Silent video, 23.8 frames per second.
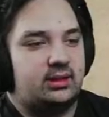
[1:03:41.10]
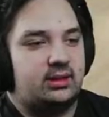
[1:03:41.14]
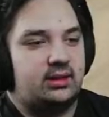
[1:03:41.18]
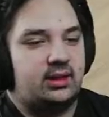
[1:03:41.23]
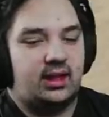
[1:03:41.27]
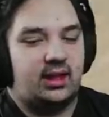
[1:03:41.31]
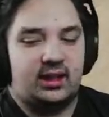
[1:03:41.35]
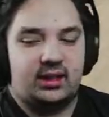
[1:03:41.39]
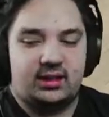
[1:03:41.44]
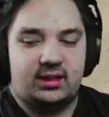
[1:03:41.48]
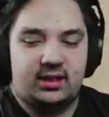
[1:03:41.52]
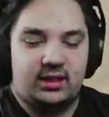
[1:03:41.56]

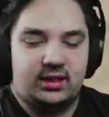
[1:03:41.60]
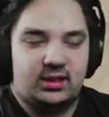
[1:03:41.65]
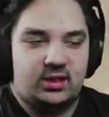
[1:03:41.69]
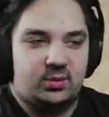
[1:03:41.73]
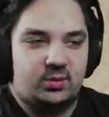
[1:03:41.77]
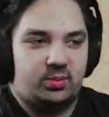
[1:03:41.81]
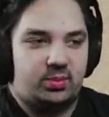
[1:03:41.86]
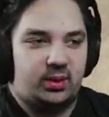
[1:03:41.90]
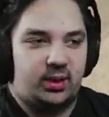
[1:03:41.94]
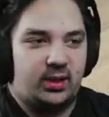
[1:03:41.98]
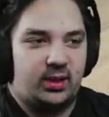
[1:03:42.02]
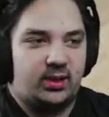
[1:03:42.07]
That, that
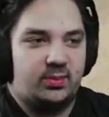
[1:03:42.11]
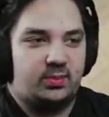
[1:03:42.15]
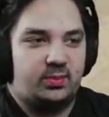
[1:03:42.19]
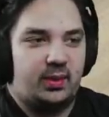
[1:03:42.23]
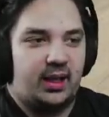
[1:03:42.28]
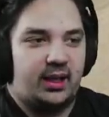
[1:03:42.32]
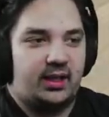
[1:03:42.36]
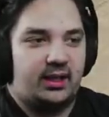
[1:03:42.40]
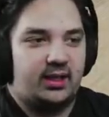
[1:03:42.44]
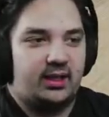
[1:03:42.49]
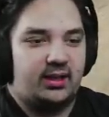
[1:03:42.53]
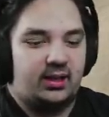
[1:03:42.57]
just brought us
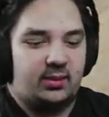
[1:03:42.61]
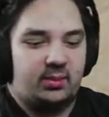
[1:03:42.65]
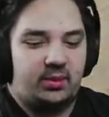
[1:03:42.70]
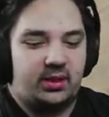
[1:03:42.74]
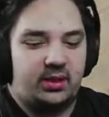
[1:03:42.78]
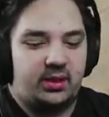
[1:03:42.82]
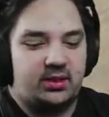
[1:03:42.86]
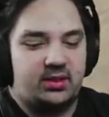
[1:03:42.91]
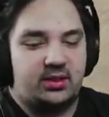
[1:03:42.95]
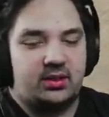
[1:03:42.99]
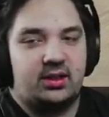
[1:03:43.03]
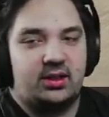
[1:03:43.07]
back into the
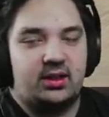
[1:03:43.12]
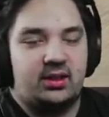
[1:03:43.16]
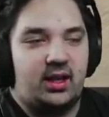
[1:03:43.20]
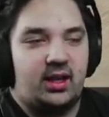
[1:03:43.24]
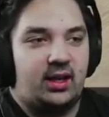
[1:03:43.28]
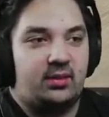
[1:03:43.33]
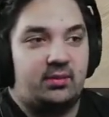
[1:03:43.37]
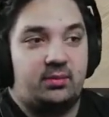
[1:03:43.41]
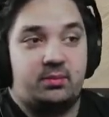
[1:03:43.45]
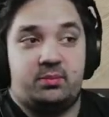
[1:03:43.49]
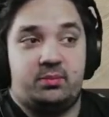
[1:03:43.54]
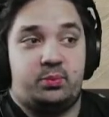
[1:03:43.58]
picture,
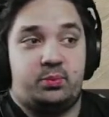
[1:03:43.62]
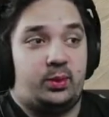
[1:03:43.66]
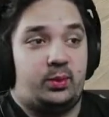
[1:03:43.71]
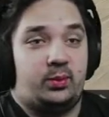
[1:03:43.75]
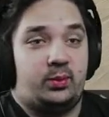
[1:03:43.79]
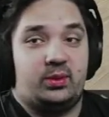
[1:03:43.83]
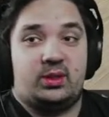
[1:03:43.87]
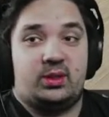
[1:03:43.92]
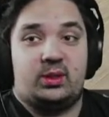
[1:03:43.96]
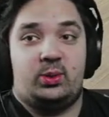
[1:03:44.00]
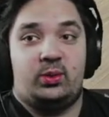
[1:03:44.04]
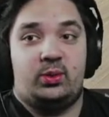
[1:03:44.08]
and we
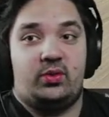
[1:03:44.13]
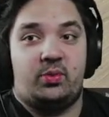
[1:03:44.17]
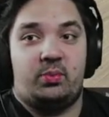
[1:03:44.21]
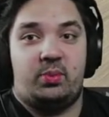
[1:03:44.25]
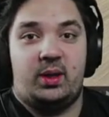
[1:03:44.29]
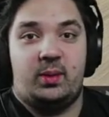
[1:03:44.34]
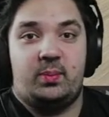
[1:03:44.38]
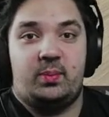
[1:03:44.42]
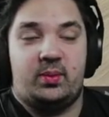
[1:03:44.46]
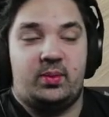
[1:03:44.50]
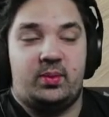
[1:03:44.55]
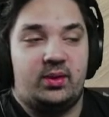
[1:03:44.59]
were two of the
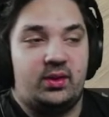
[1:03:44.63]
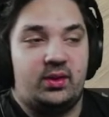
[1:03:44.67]
people